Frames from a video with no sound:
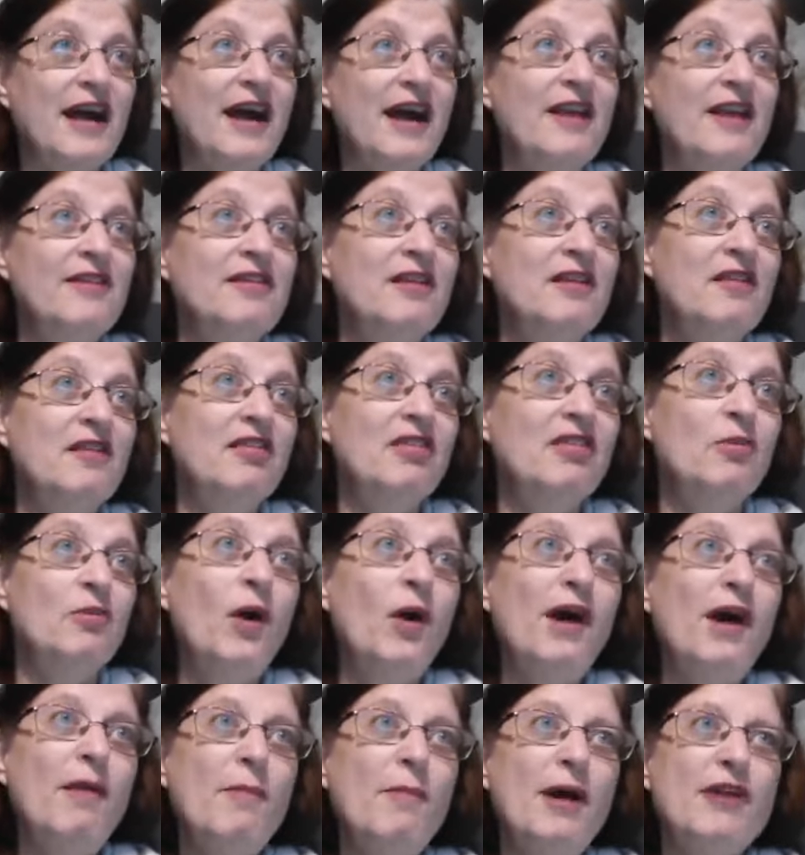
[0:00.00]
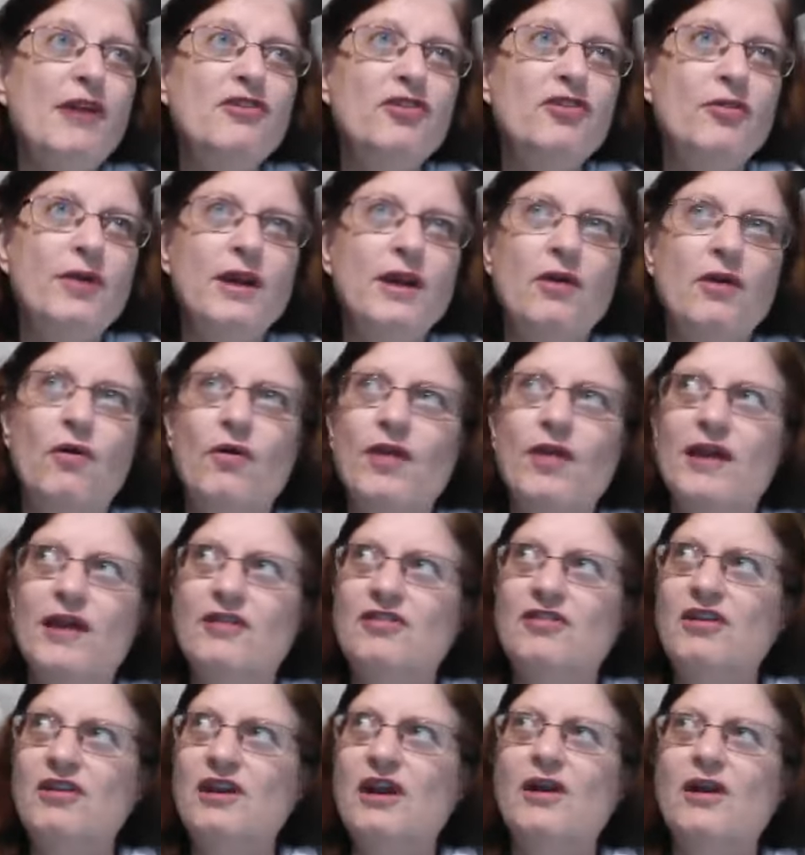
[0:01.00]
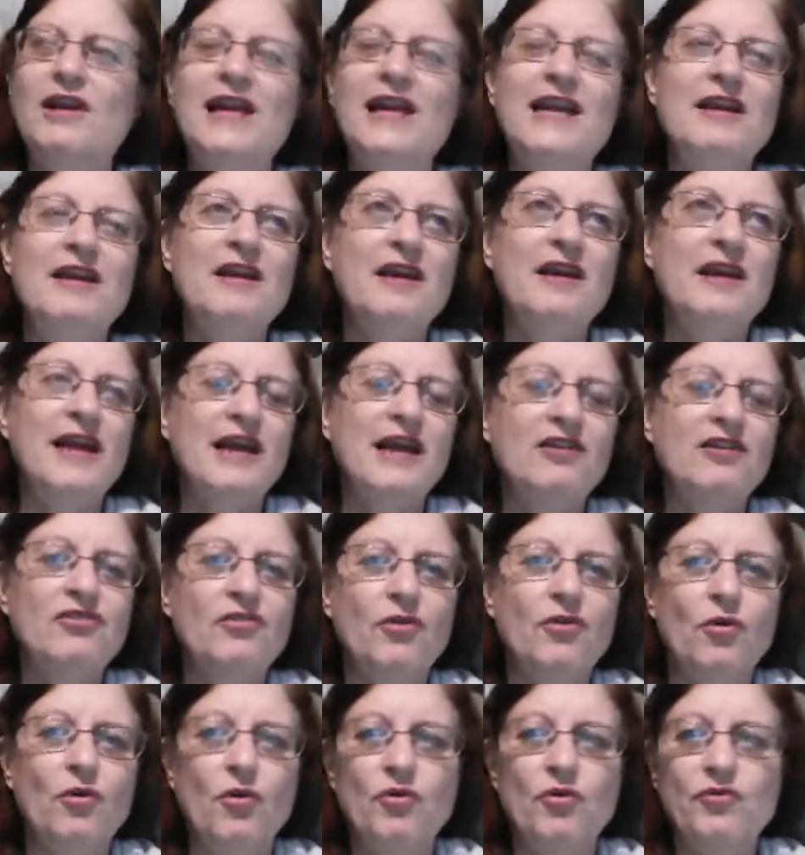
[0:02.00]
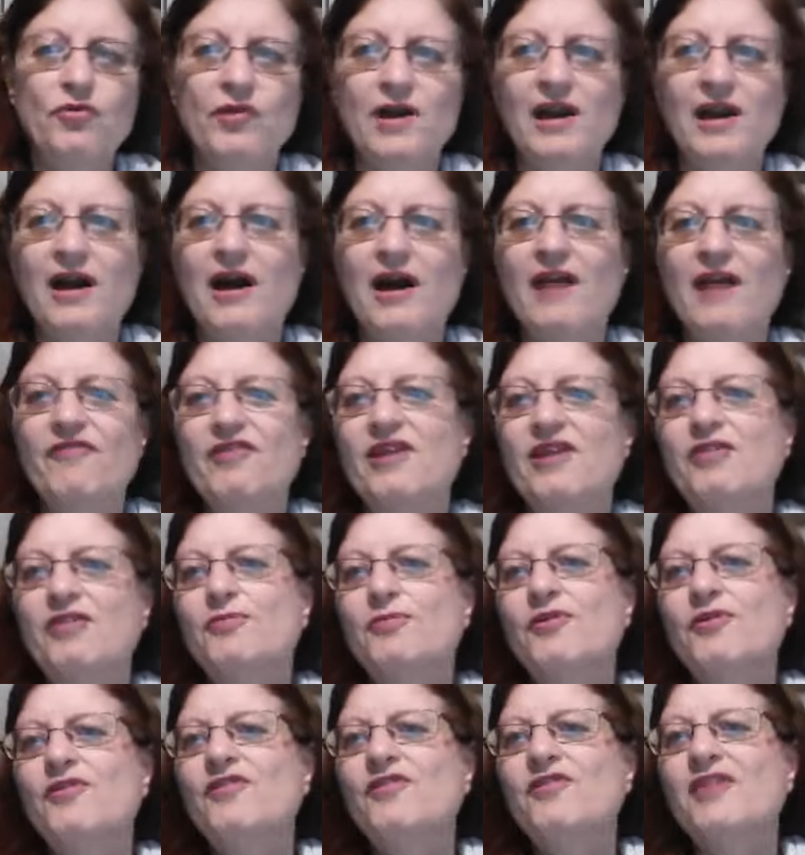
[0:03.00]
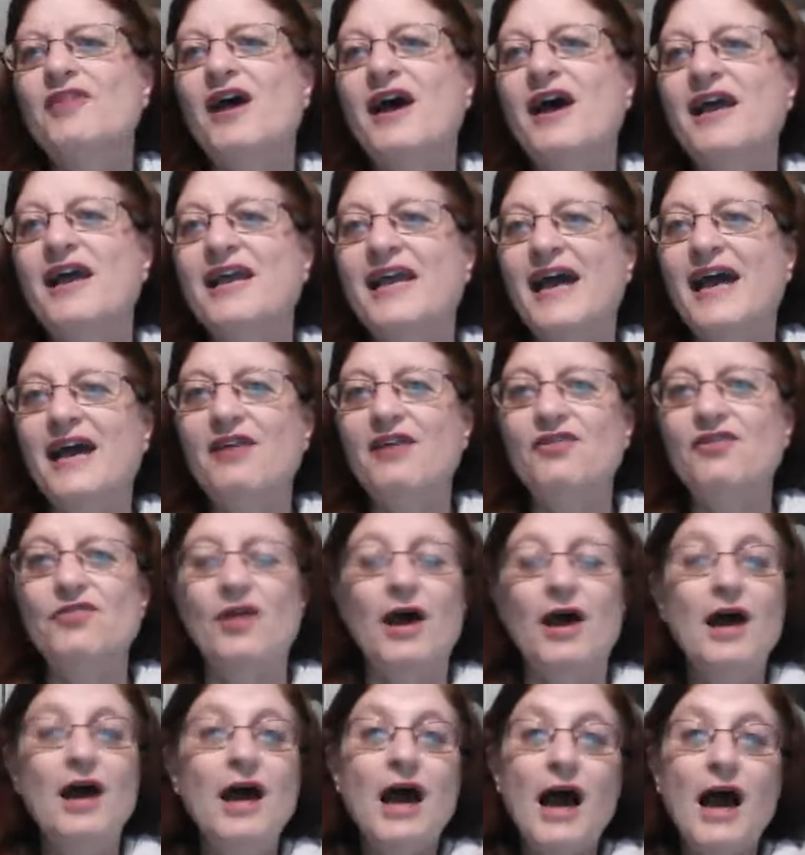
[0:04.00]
And why am I doing all this? Leading an extraordinary life, and it's proving that I can do it.